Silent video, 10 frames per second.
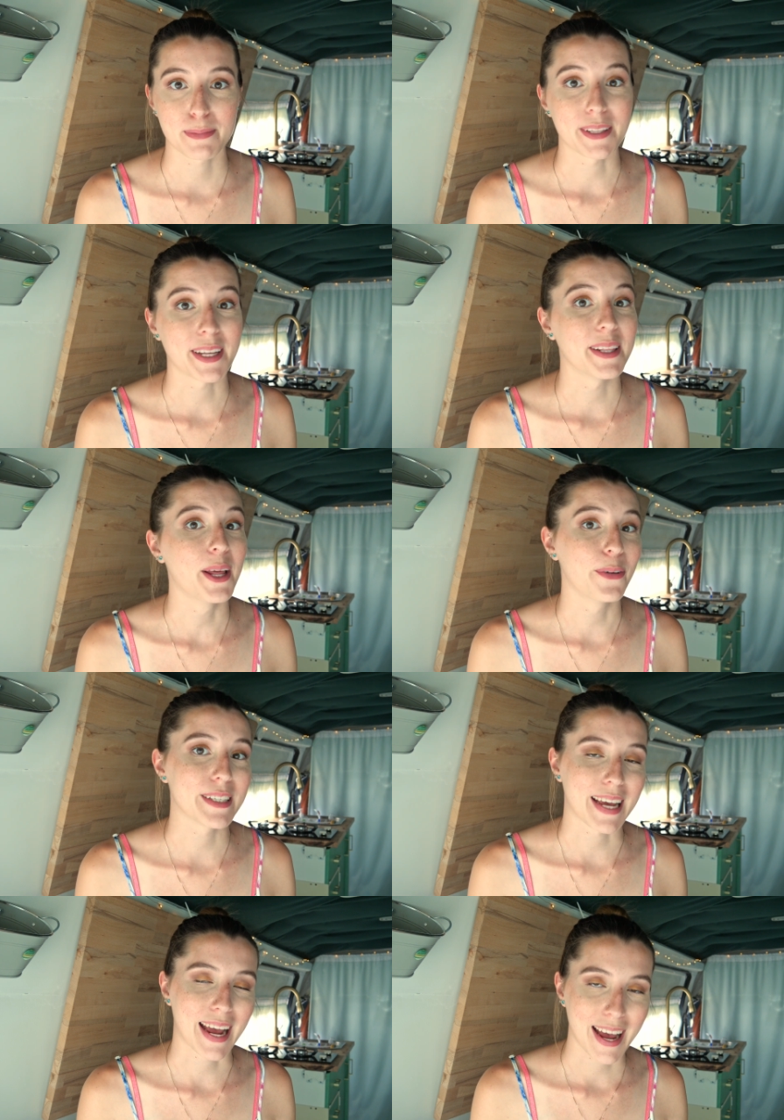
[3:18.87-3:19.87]
but then there
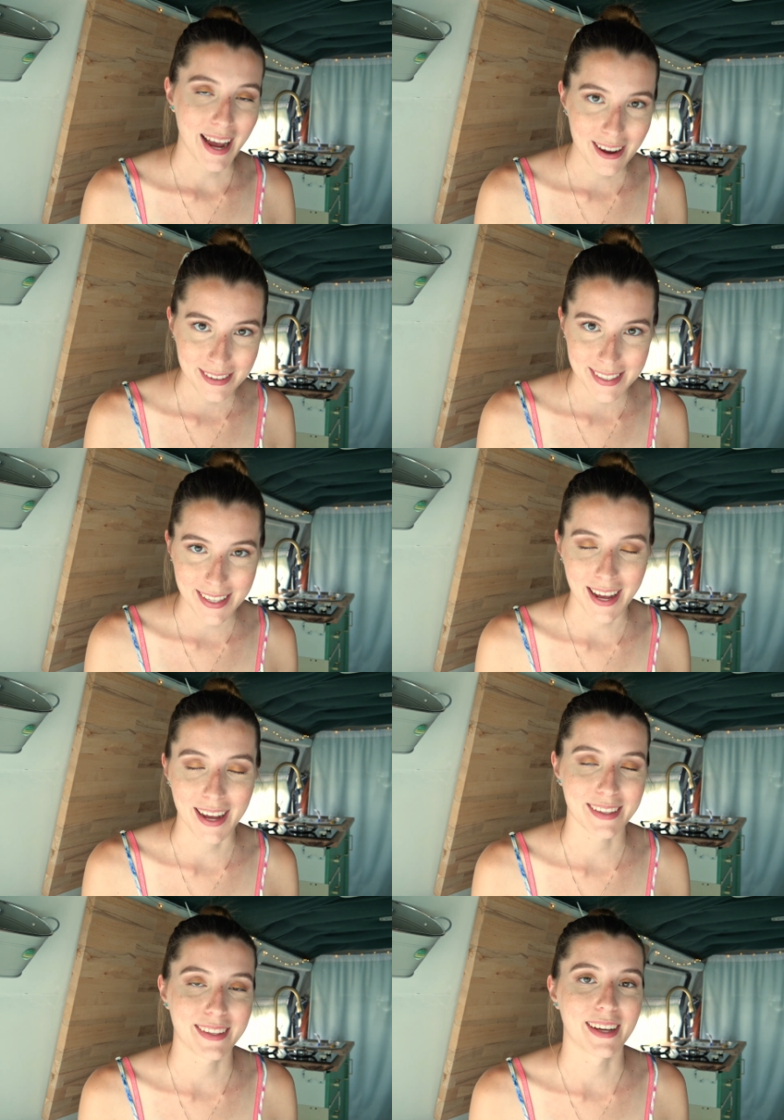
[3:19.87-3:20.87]
was a house
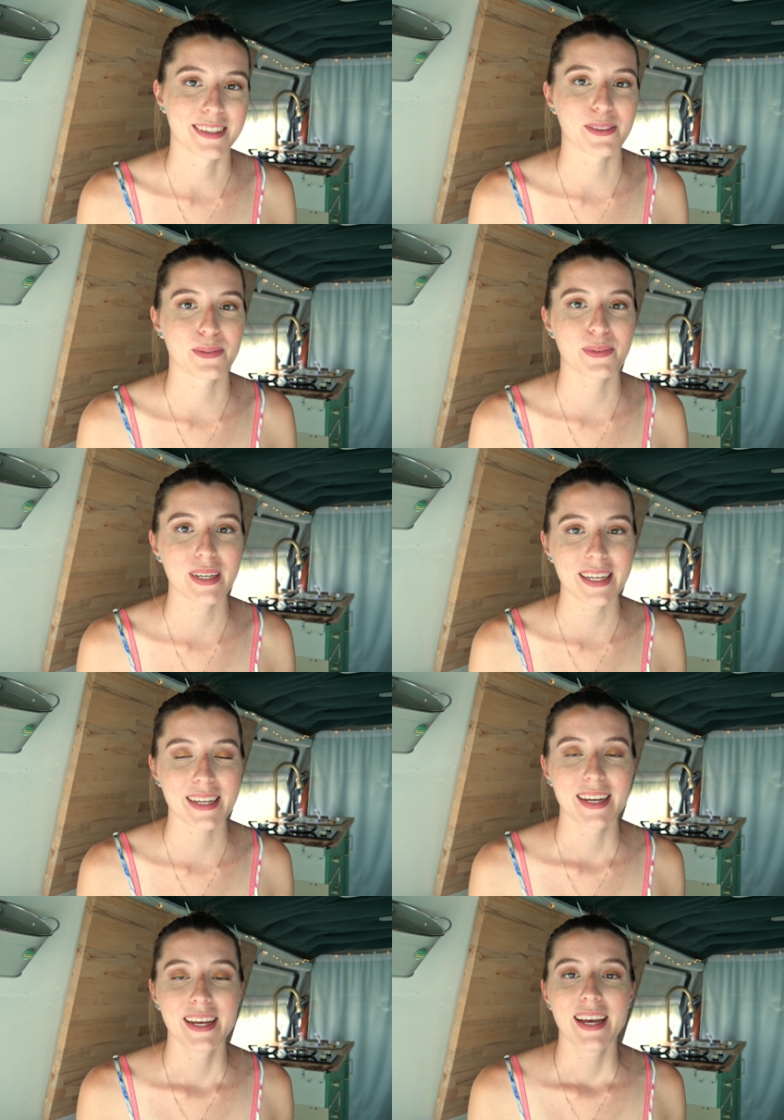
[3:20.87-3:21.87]
there last
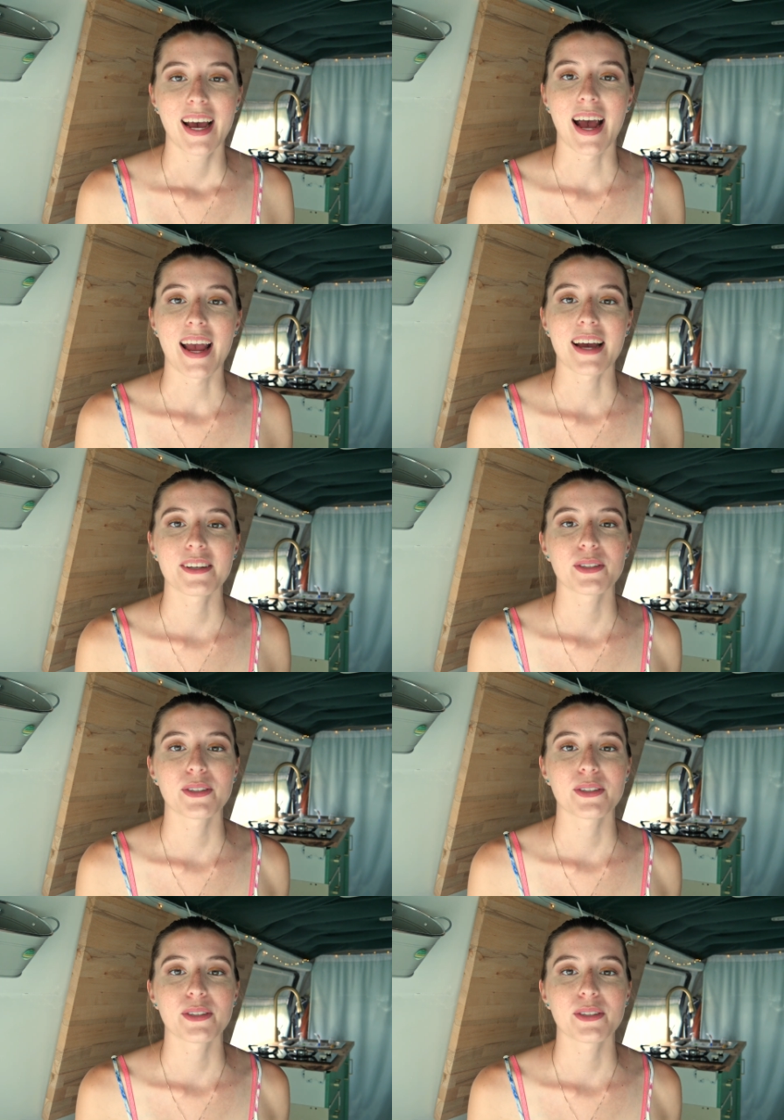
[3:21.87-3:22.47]
week, I had